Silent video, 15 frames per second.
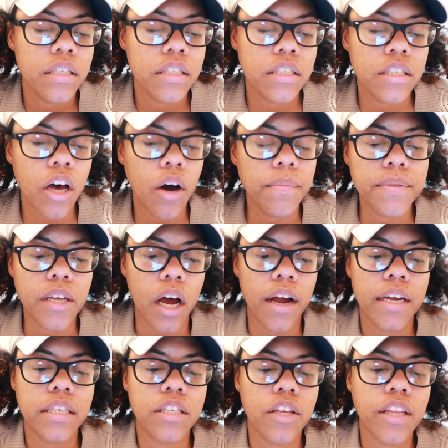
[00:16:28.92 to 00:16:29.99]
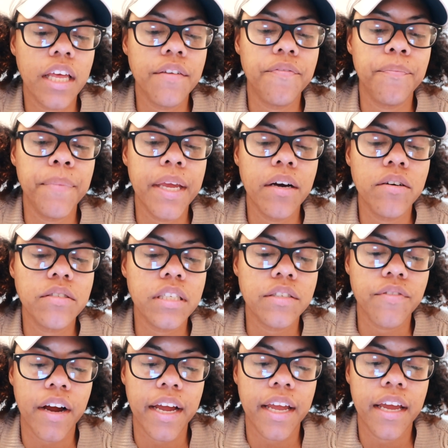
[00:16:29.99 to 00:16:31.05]
So, I'm sorry. So then meals is
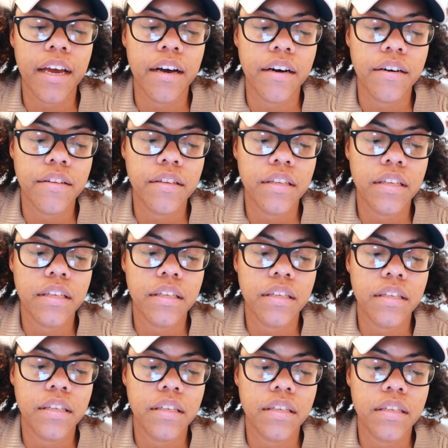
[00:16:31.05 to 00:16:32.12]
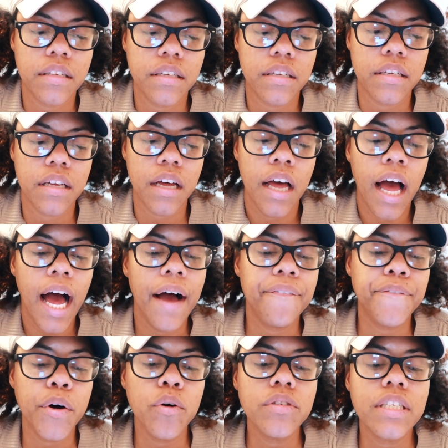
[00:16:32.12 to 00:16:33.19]
right here.
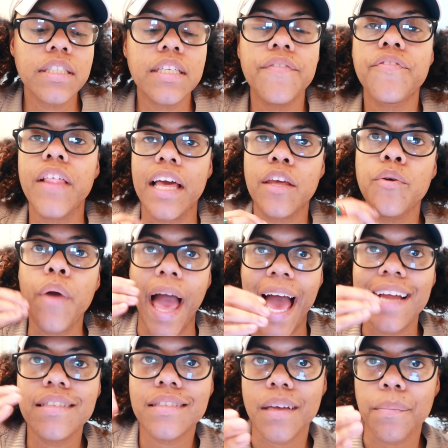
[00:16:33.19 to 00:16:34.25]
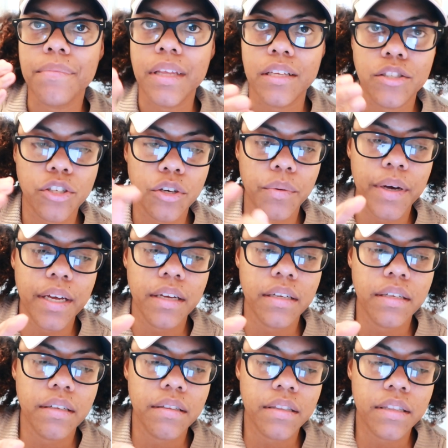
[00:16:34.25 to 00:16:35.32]
Foods is if like you add something to
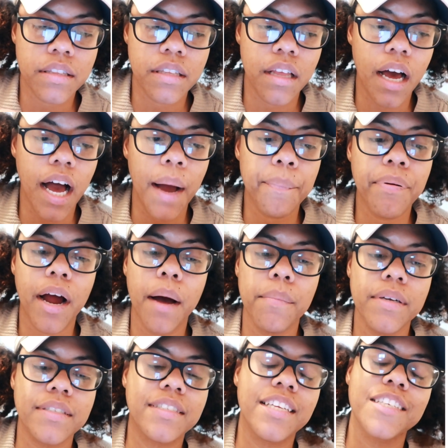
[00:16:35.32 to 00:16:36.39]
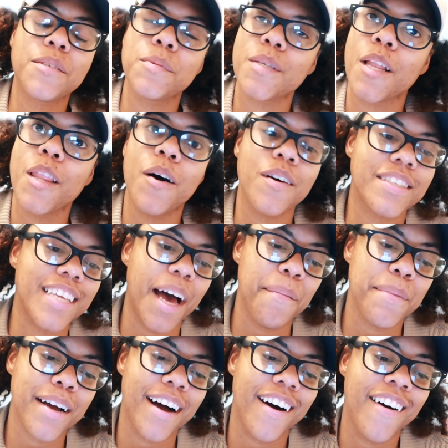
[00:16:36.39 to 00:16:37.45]
it. I promise this was a long
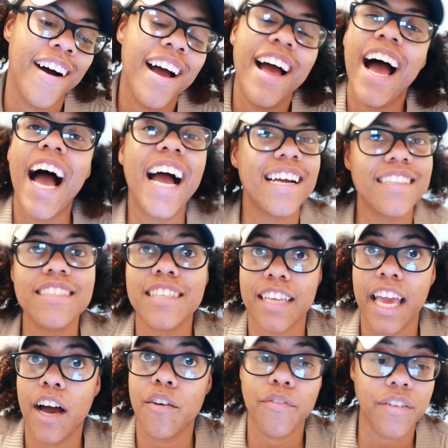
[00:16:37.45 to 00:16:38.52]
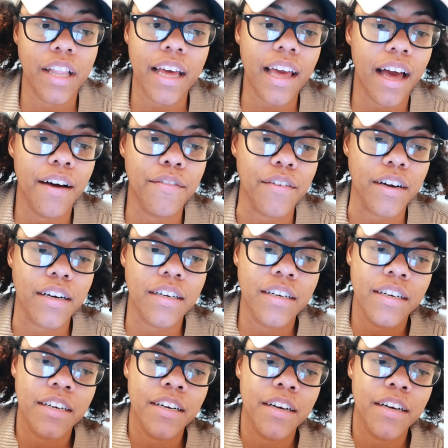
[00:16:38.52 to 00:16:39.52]
time ago. I had this account for like ever.